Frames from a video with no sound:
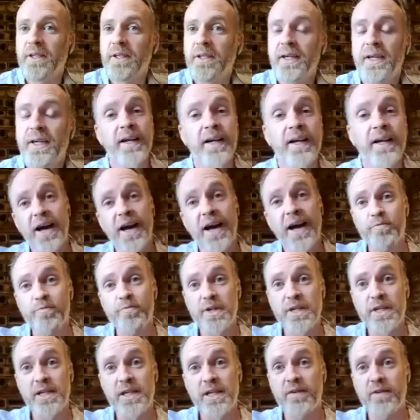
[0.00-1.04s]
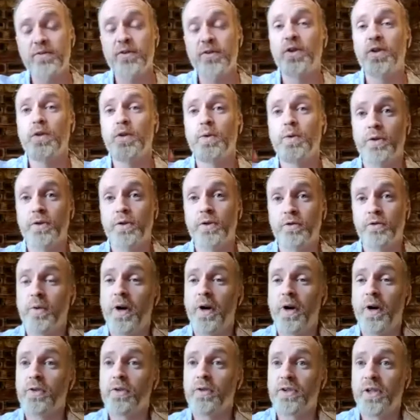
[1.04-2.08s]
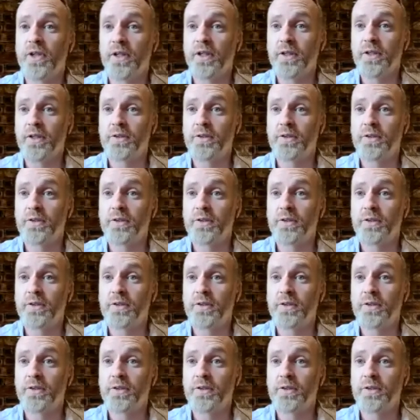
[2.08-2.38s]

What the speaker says: that haven't been given to us from outside,